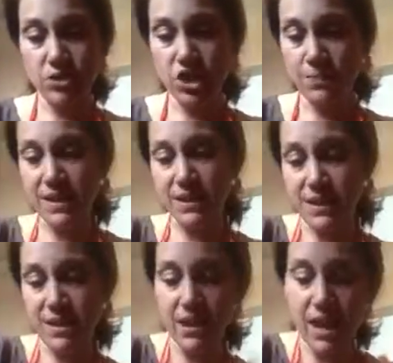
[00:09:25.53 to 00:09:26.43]
Just because
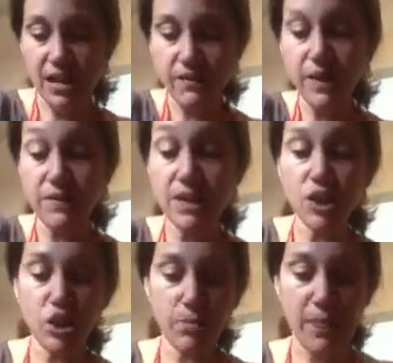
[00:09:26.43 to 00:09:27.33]
it kind of gives it a
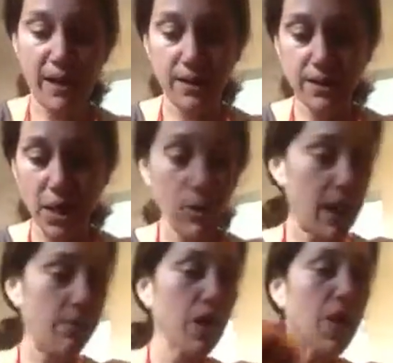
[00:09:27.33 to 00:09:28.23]
good balance.
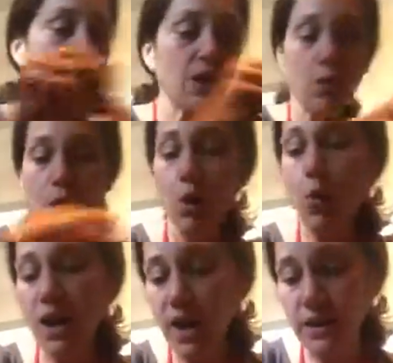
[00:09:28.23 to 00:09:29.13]
Okay, so
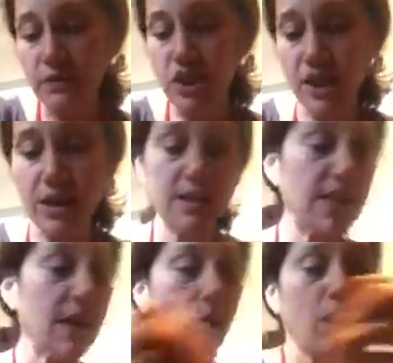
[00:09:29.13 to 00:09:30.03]
what kind of chickens?
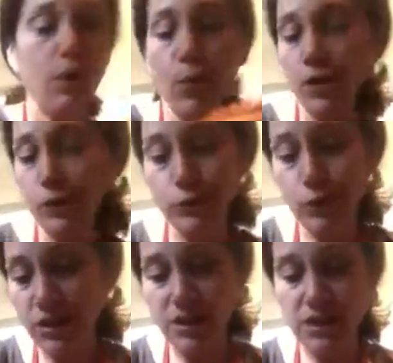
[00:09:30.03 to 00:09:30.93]
Now, when you
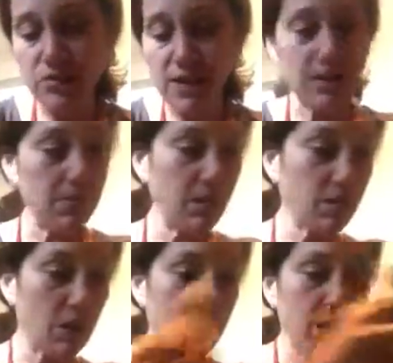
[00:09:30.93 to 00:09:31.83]
look at this recipe,
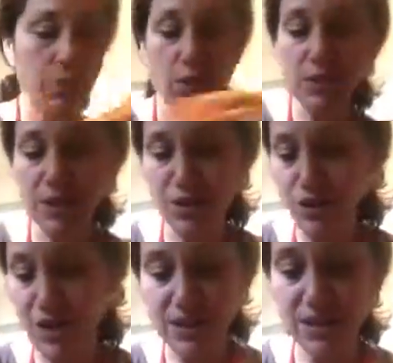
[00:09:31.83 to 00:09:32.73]
which I'm going to post
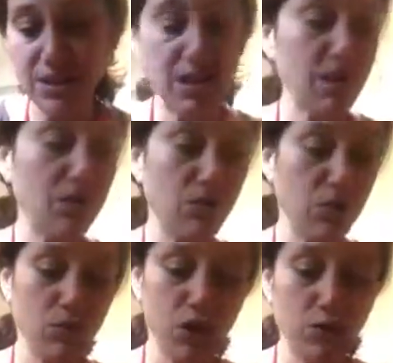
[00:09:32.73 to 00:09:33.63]
later, it's going to tell you
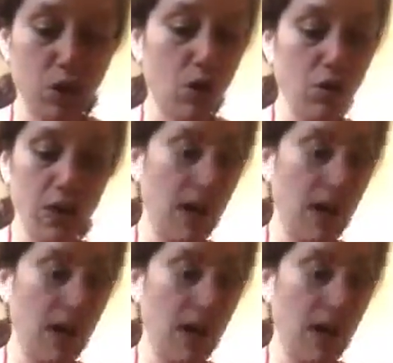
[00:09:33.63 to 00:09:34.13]
you can use all